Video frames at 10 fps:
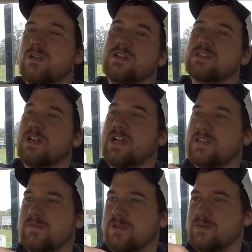This
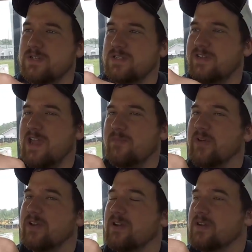last field we just came
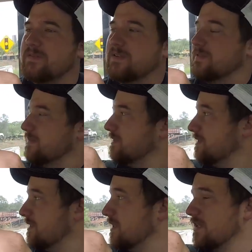out of.
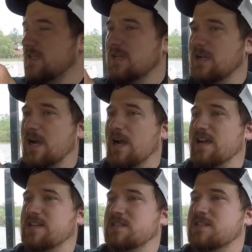
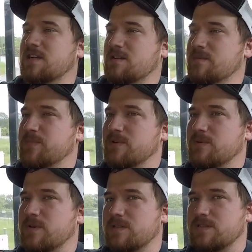It's generally
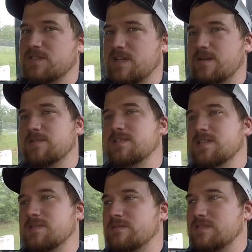pretty well the same as
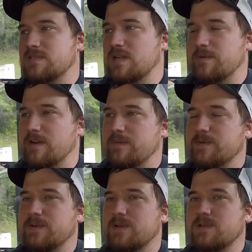this one, so I'm not
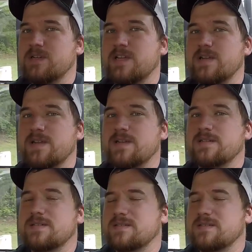even going to go look at it.